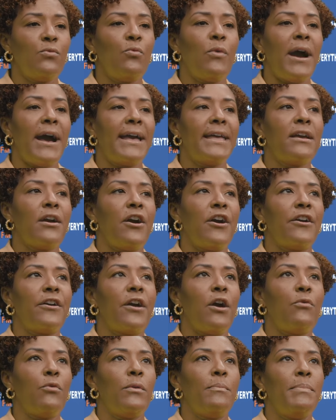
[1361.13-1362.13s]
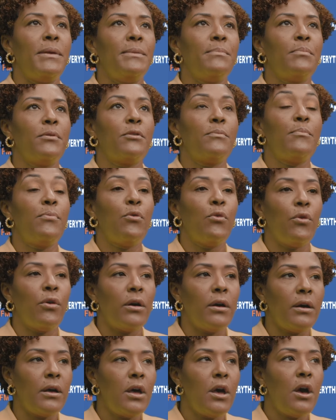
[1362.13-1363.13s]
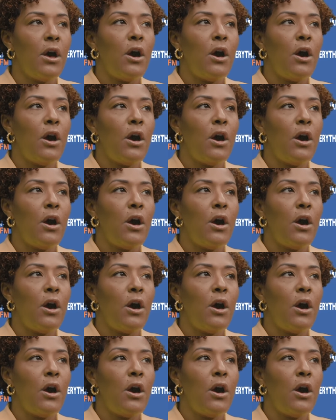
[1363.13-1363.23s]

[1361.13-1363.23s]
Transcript: Why are our people poor?